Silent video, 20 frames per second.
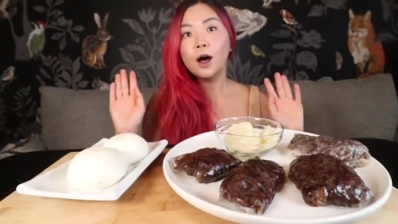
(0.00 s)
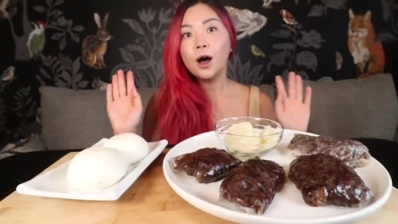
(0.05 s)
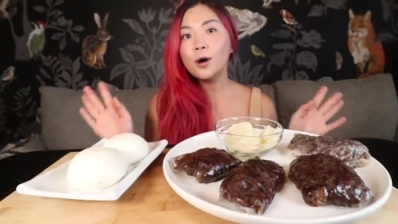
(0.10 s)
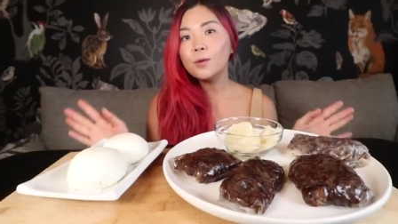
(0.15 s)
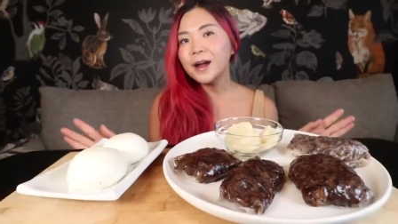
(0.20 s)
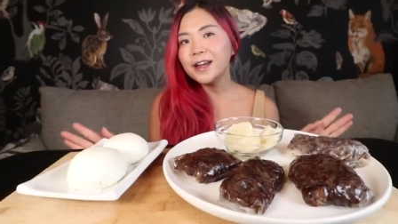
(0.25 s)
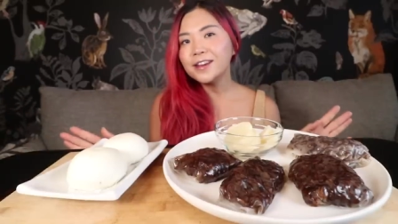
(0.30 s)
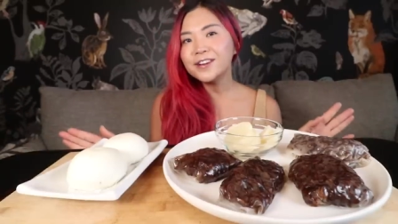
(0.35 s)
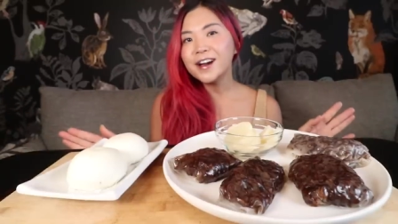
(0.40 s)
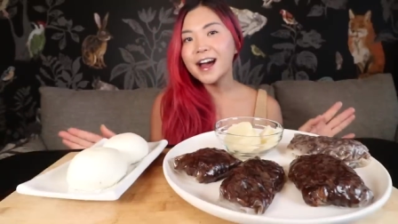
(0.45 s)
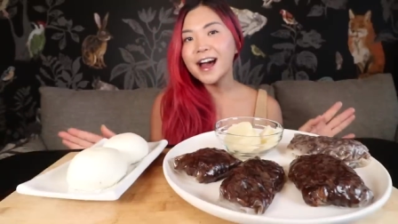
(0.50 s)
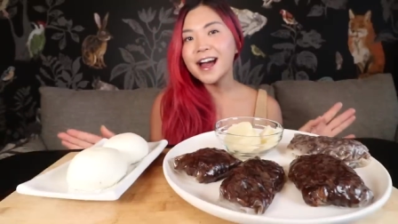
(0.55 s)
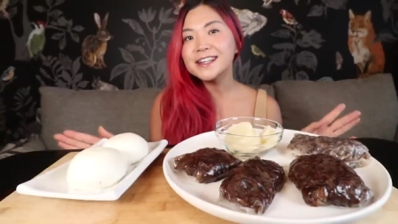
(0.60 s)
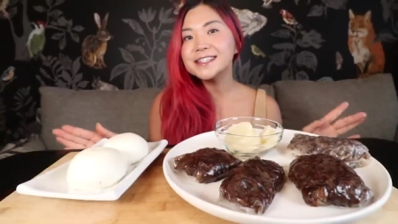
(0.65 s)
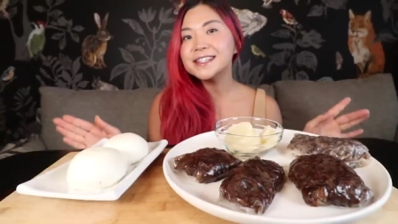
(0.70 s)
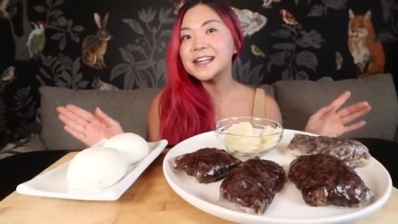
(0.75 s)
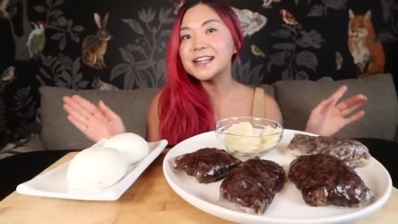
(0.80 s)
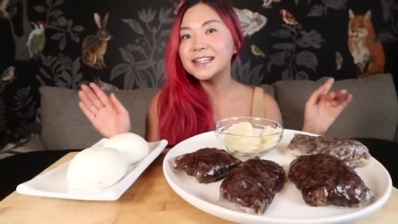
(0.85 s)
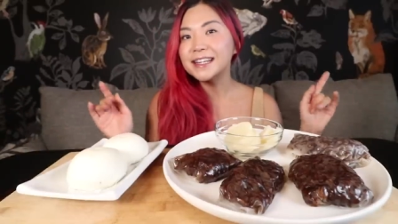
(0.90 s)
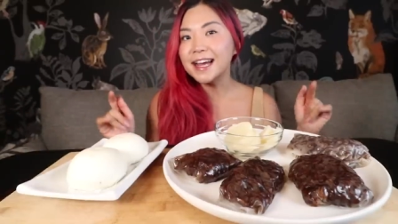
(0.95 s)
All right, you
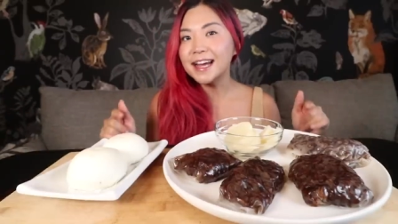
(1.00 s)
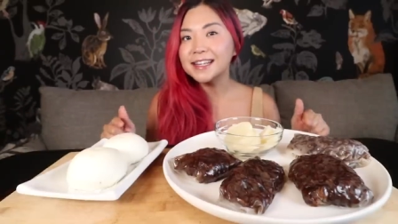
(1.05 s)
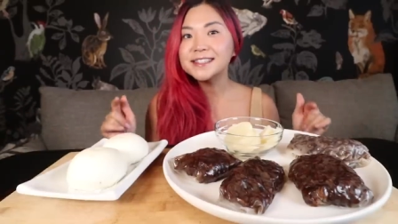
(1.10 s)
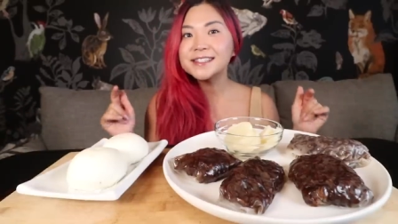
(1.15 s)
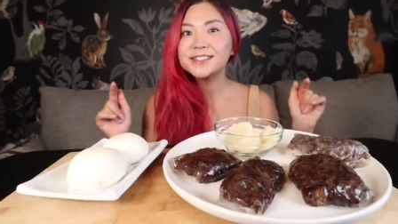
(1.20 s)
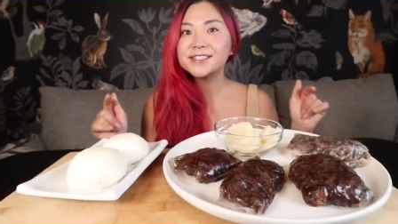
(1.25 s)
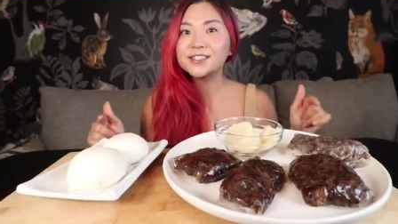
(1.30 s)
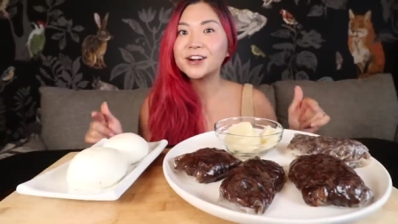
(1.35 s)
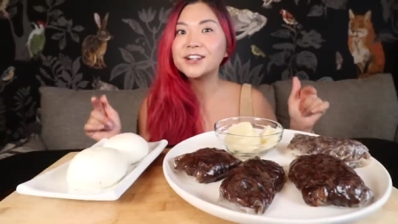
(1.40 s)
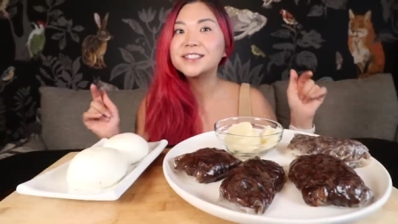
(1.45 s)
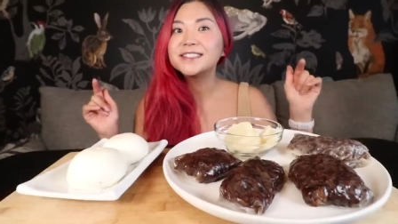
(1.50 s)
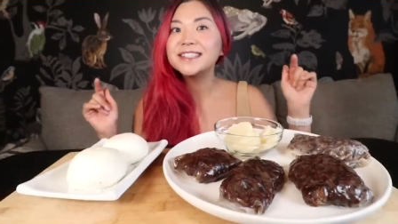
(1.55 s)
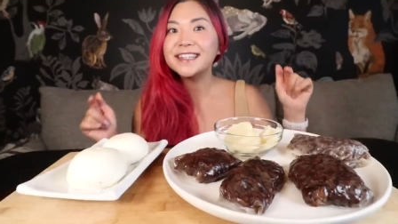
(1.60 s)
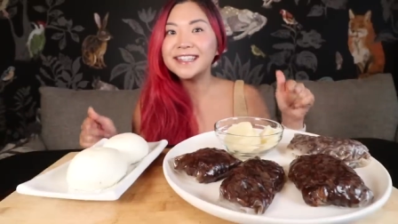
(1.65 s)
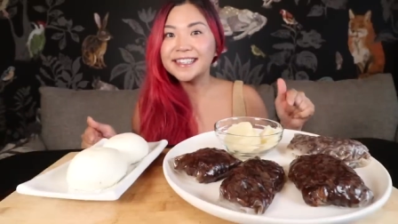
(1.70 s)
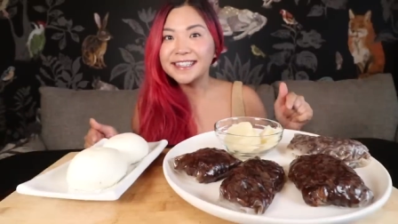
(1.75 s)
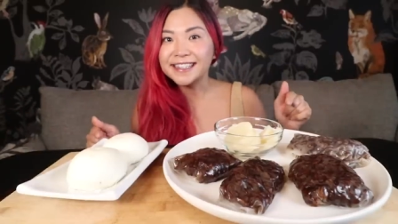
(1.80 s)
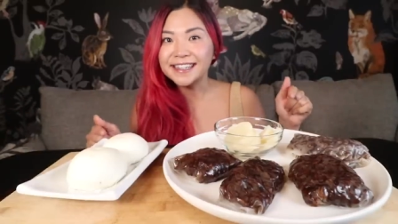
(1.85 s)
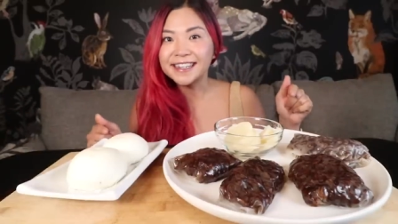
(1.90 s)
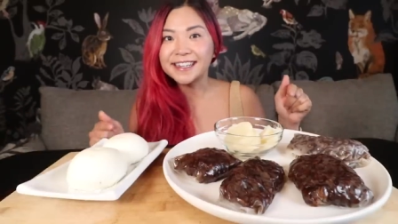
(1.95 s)
guys, let's start
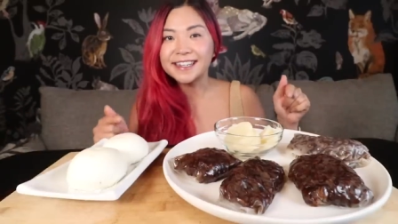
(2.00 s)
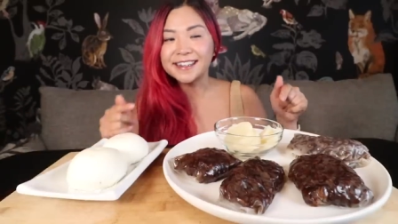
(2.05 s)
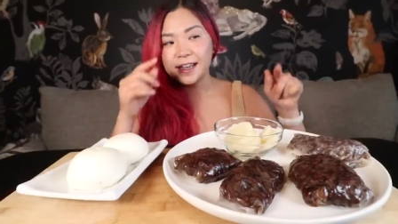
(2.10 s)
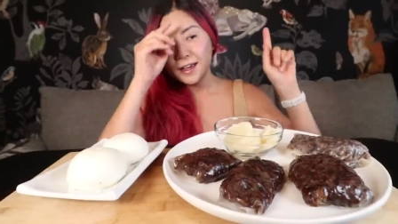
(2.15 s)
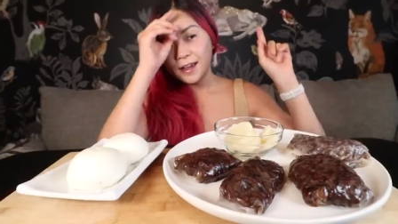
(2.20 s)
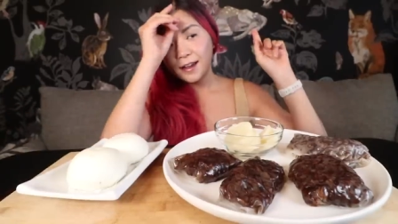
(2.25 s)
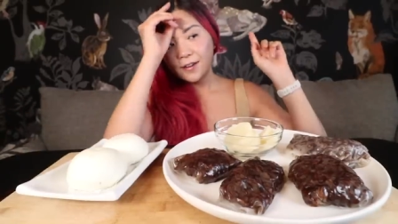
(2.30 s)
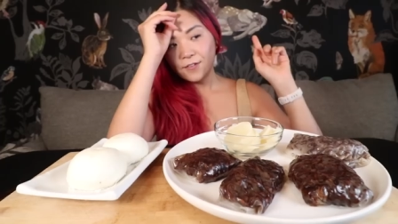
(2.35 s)
eating.